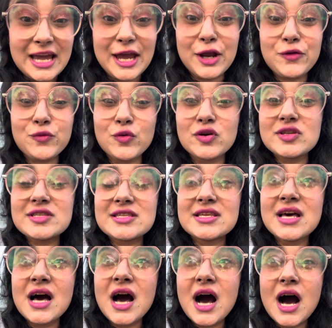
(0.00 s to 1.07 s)
it was
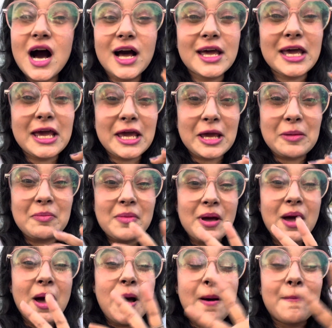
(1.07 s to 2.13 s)
a game
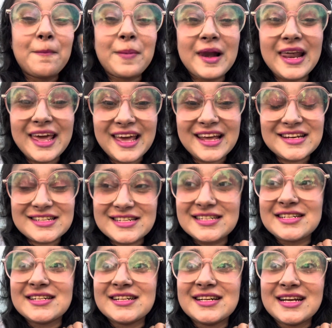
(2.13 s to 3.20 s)
played
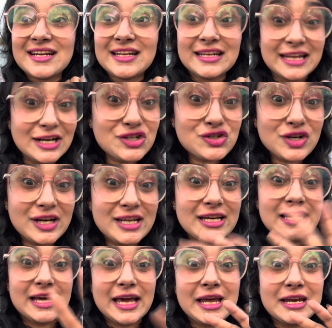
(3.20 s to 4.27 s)
literally
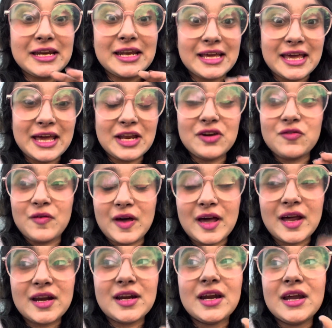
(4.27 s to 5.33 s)
again and again
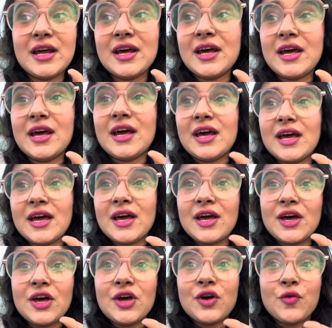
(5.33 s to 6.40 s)
where
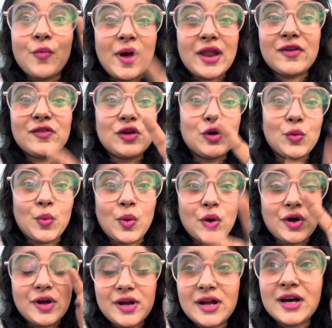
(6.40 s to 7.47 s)
wherever you
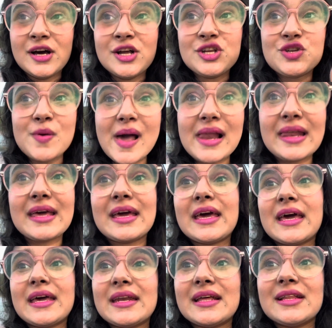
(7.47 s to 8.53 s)
were dwelling
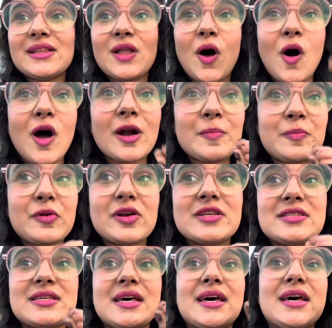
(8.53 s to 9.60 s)
in in thought
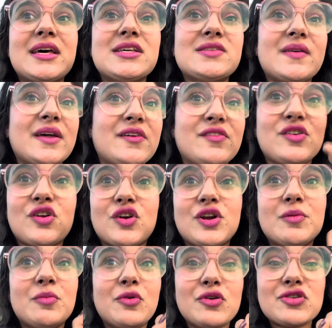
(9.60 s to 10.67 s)
process wherever your
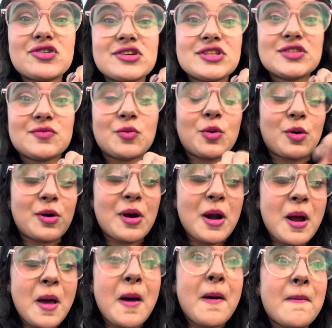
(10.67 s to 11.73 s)
emotions were
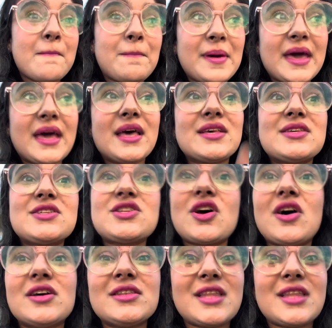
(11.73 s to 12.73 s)
based on